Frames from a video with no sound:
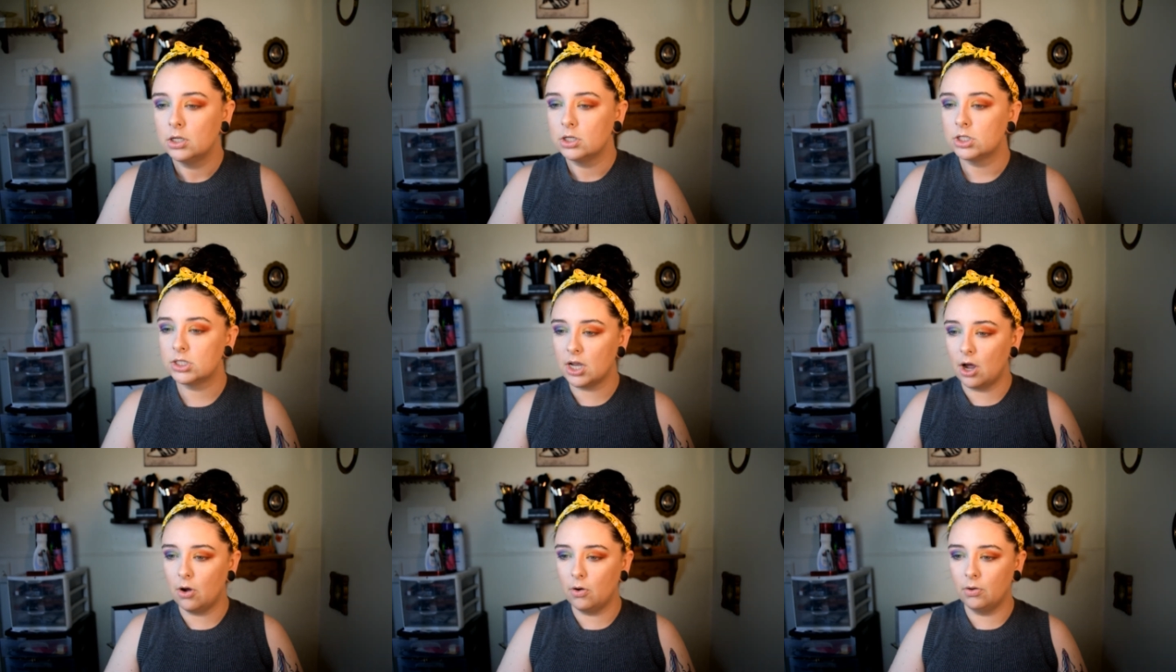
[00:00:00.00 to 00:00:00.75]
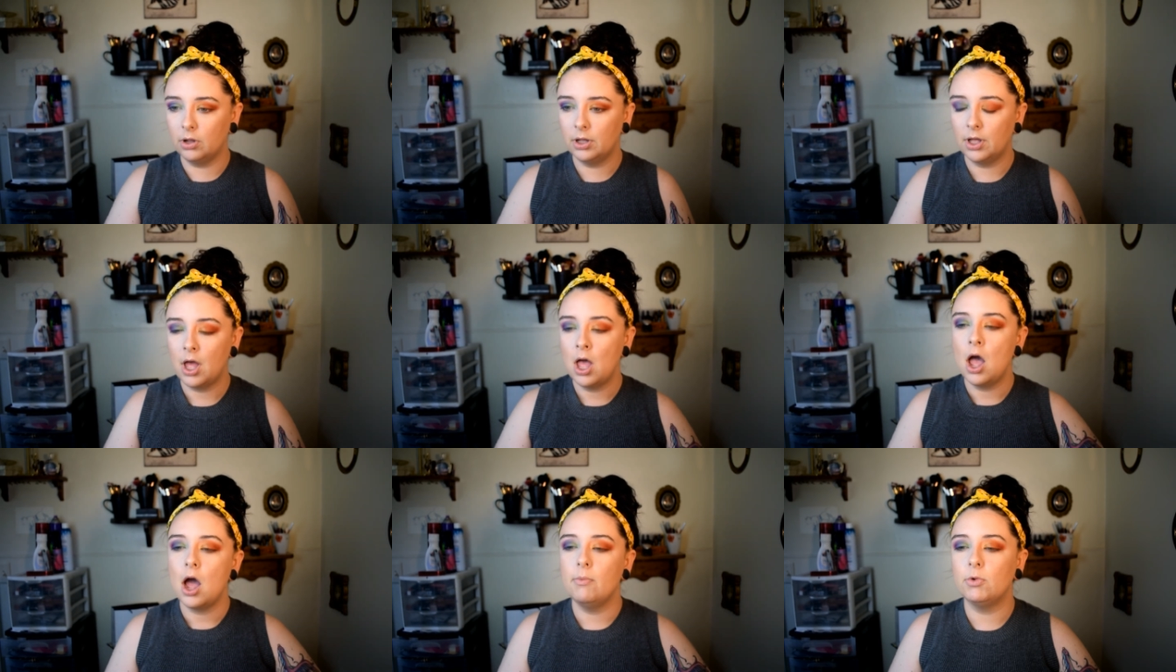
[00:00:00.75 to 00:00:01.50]
So
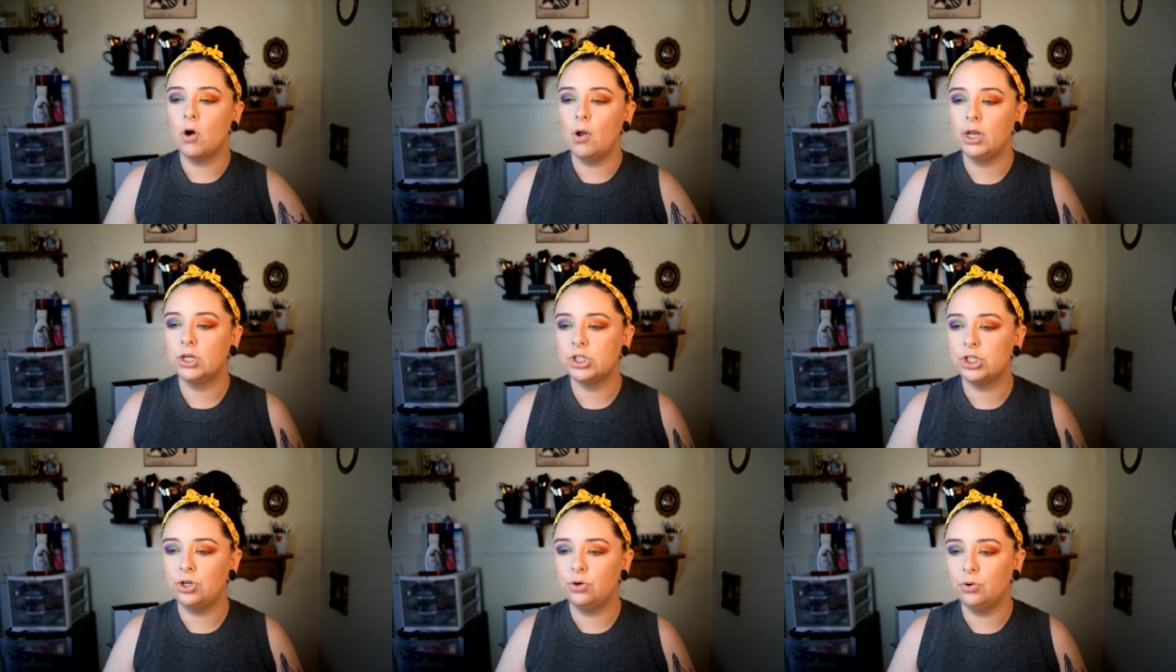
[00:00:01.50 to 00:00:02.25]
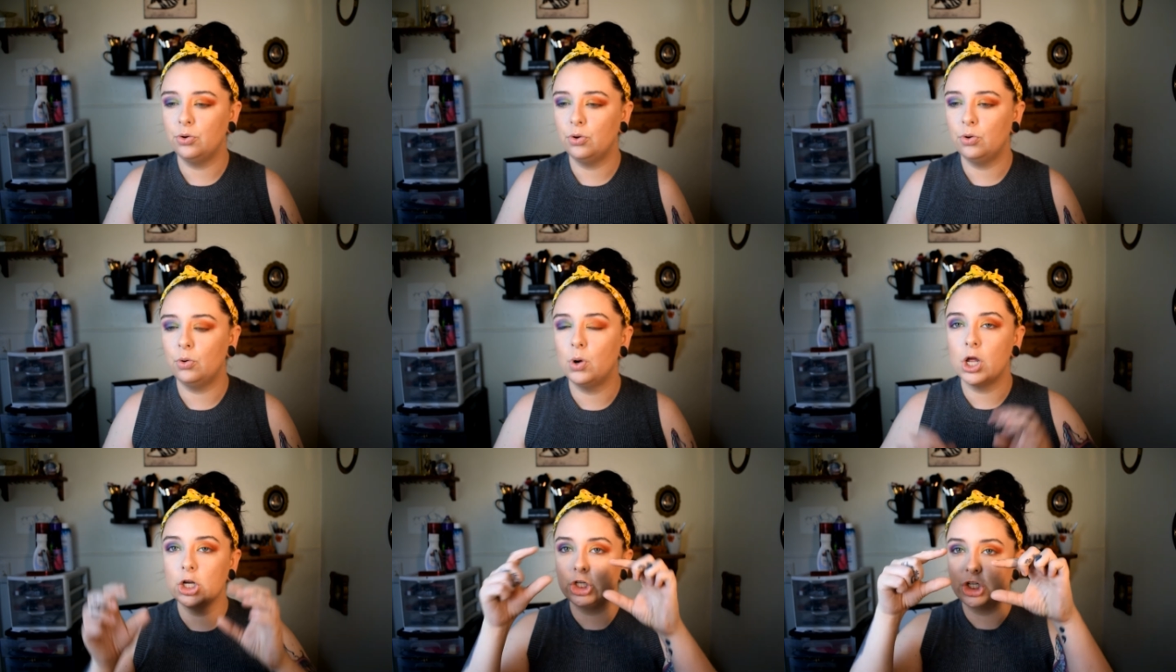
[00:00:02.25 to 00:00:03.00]
I'm going to
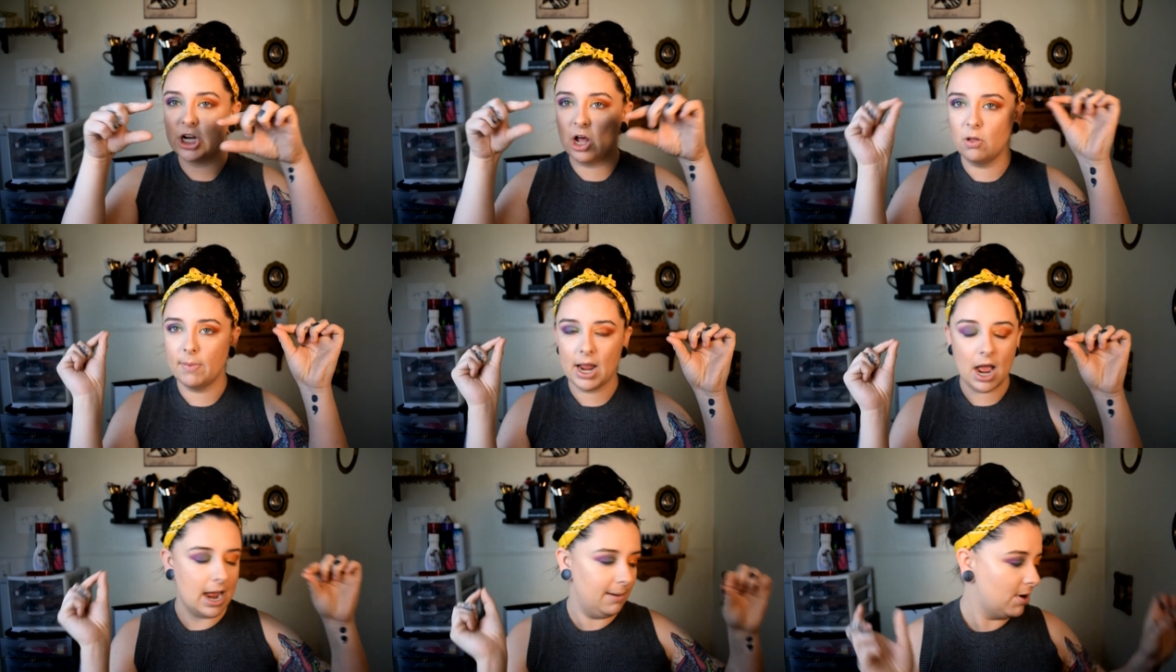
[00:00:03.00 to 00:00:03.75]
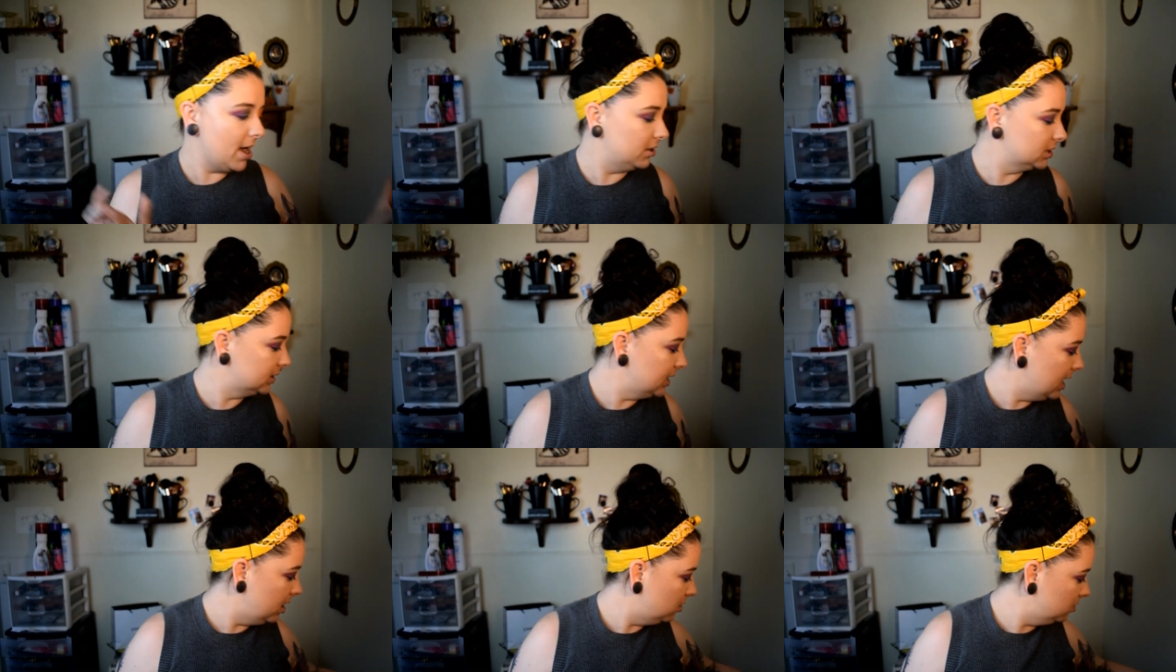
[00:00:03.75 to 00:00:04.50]
gel my eyebrows
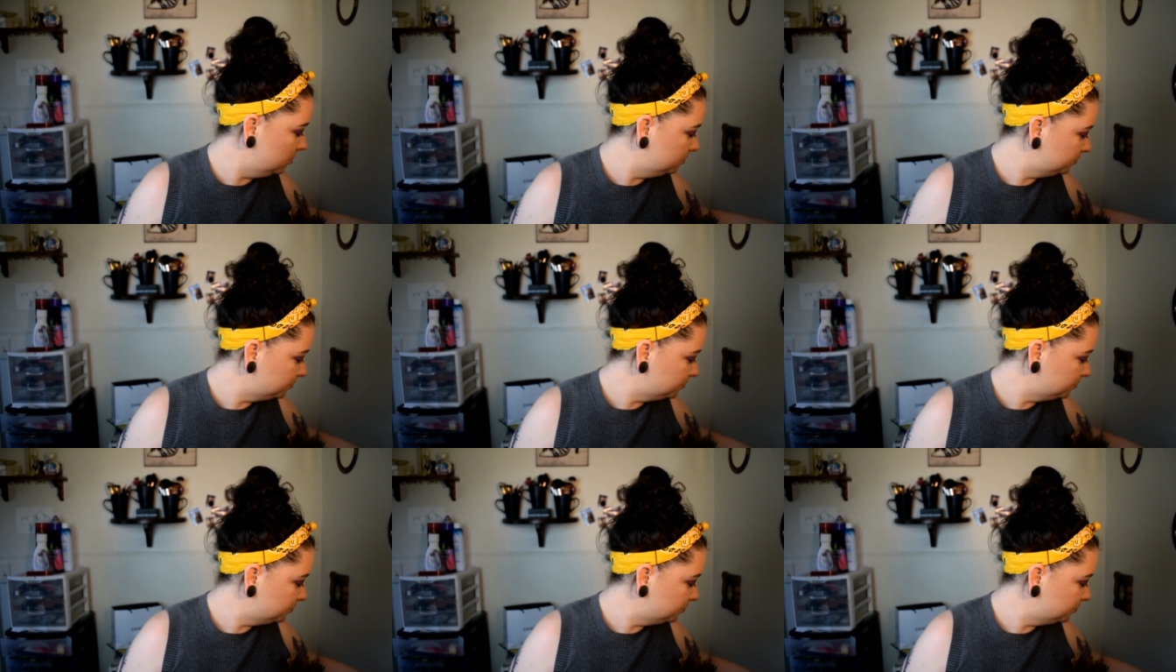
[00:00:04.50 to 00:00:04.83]
now.